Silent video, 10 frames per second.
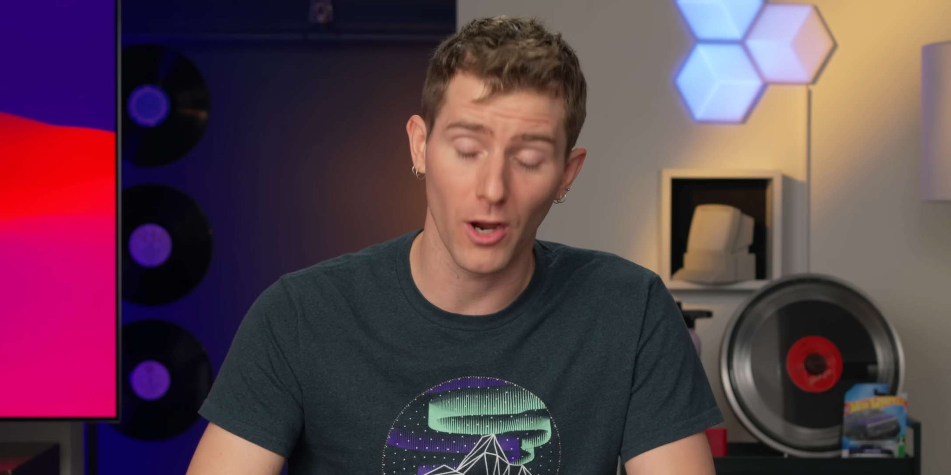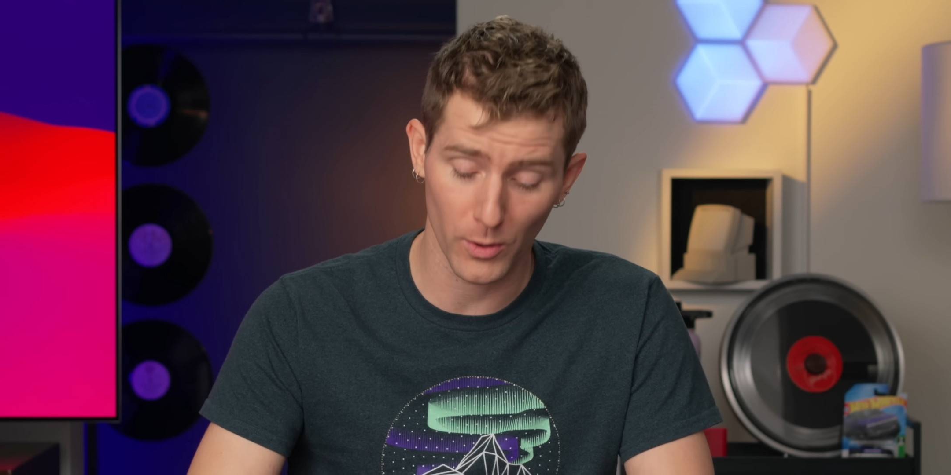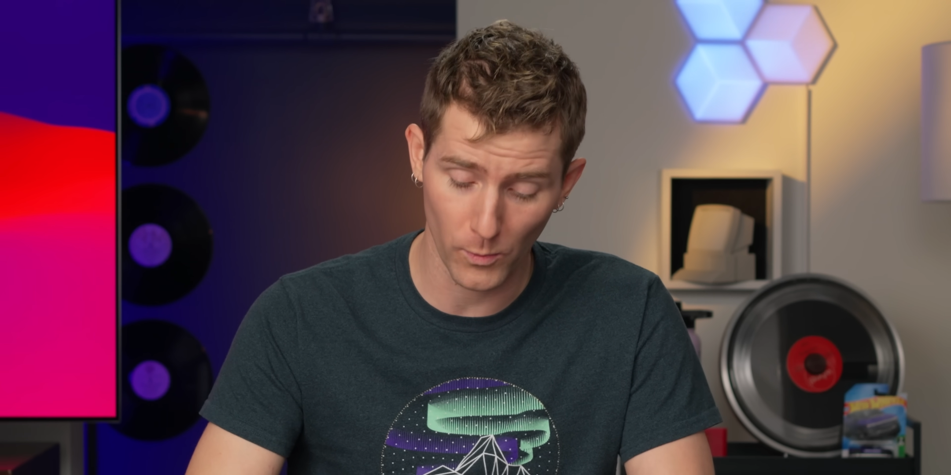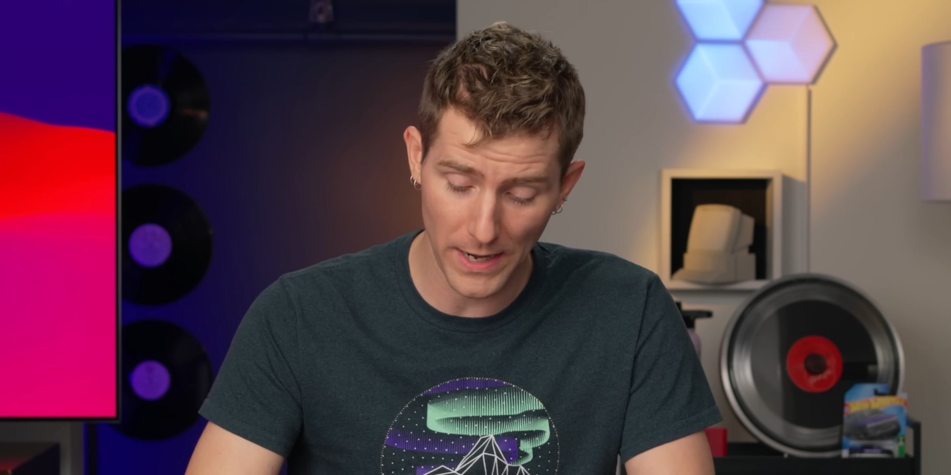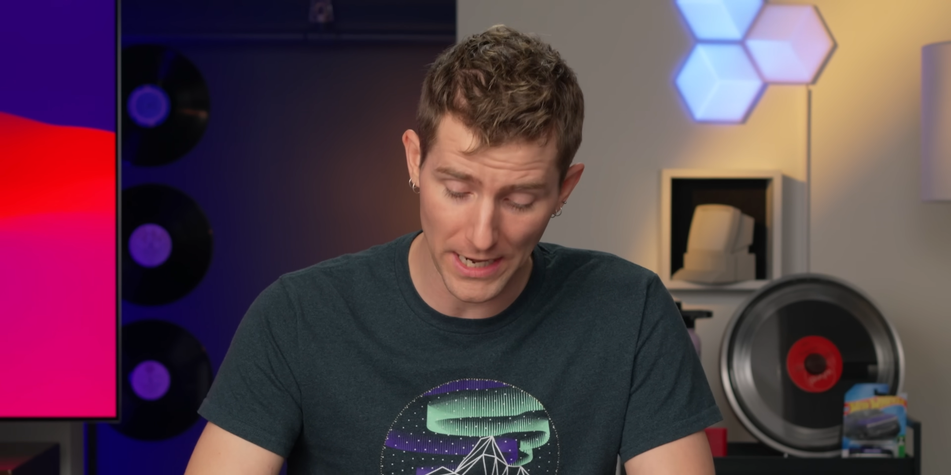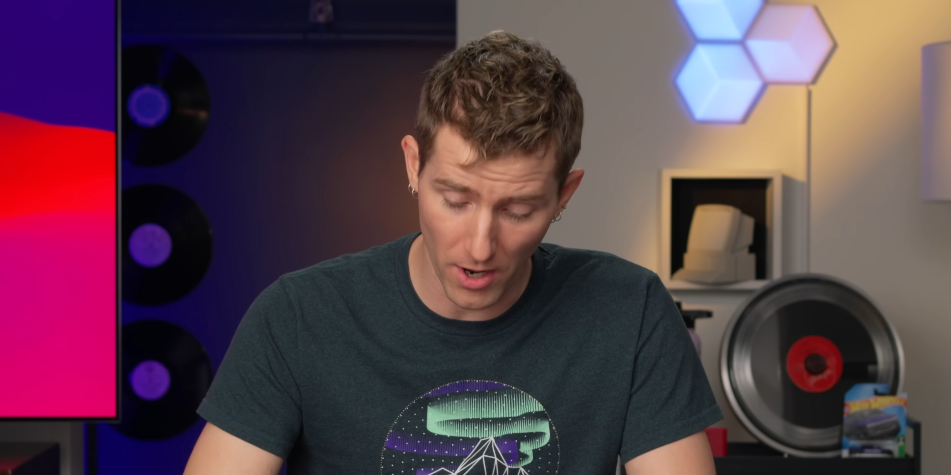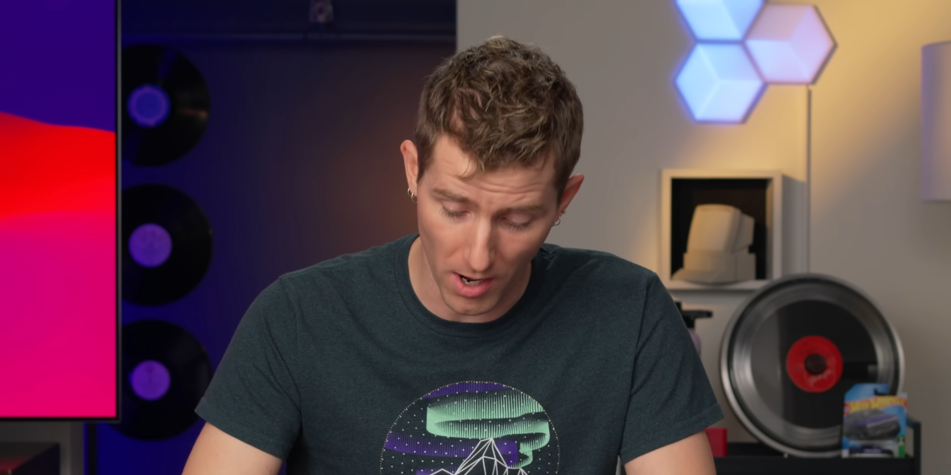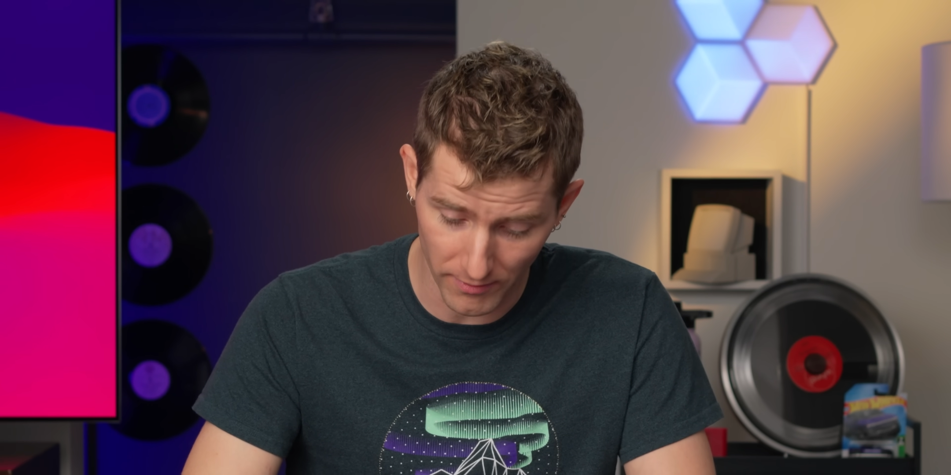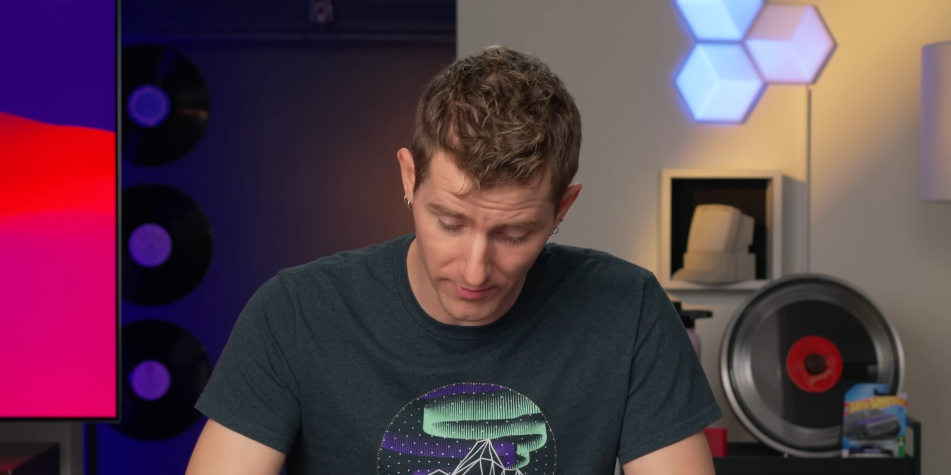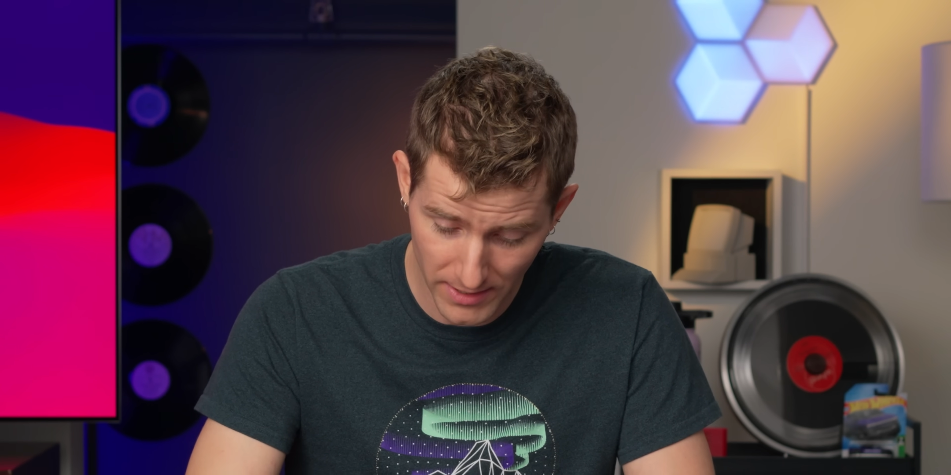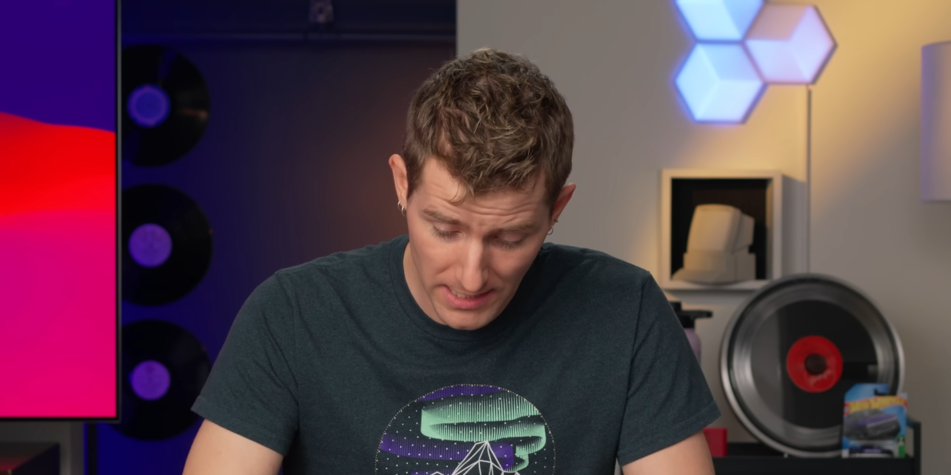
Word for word: are way off.